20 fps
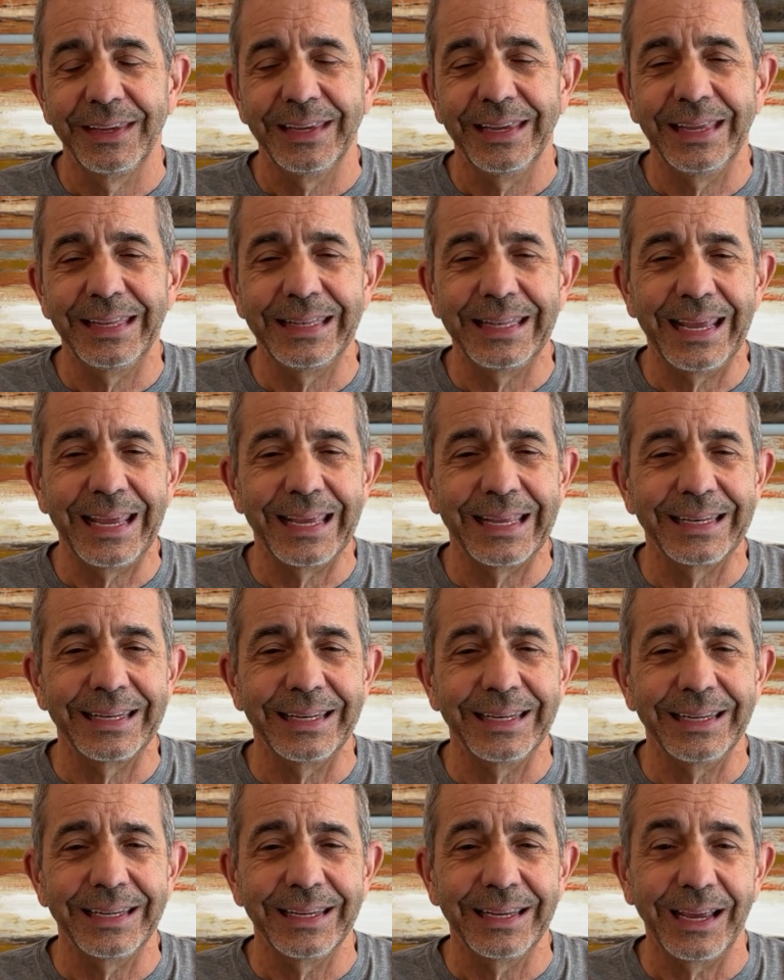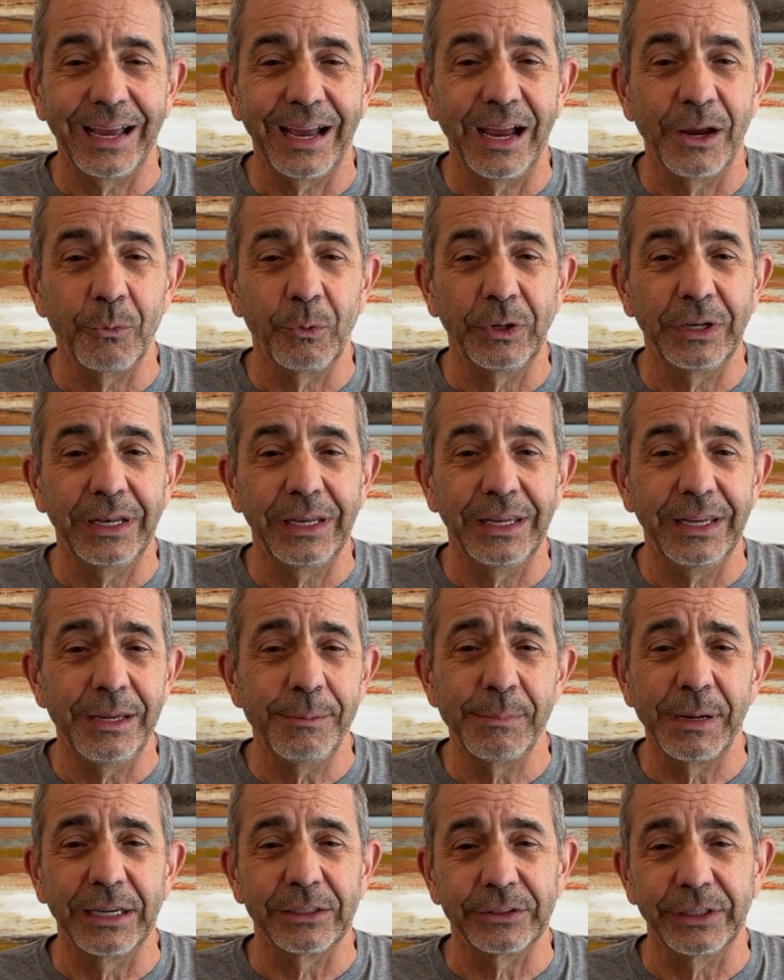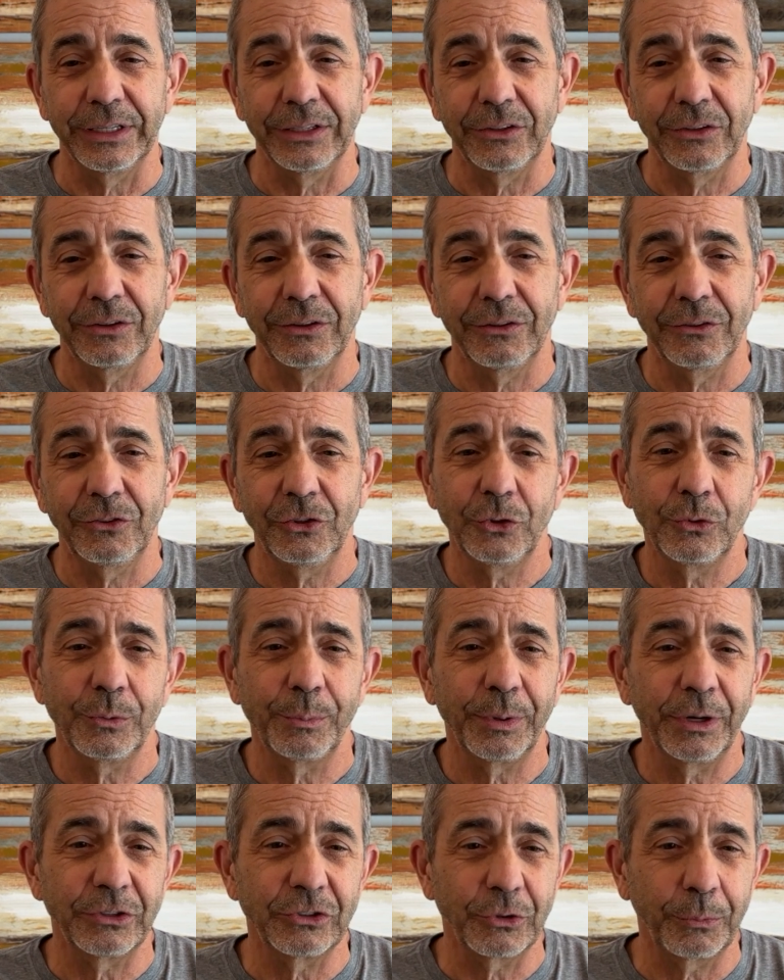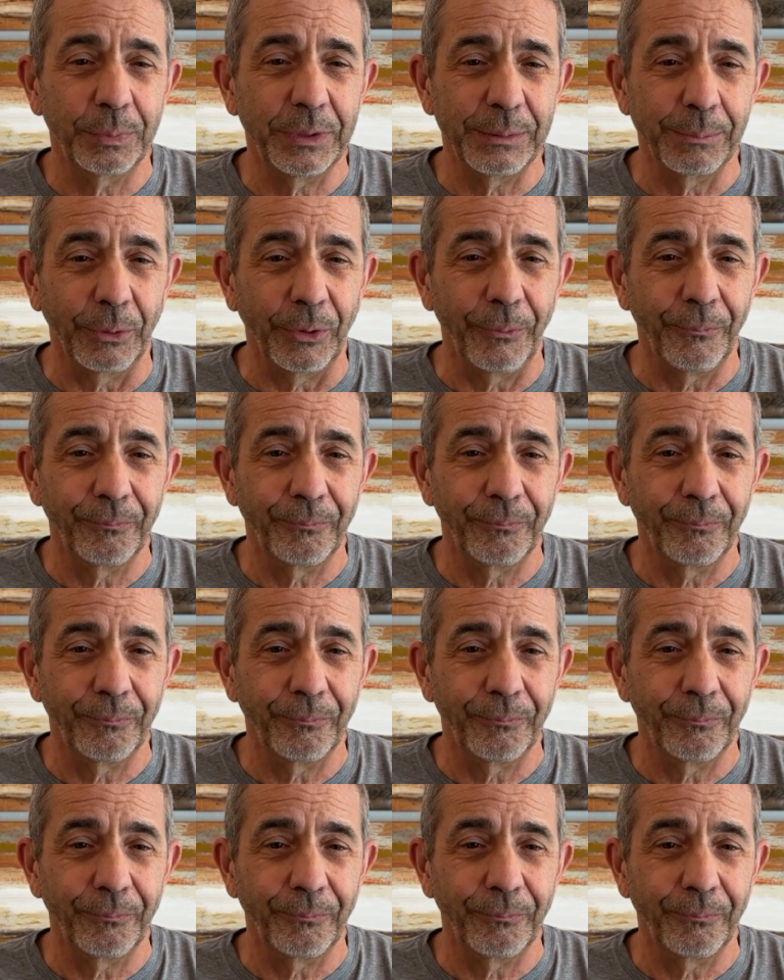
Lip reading: And then I would email it to a bunch of people.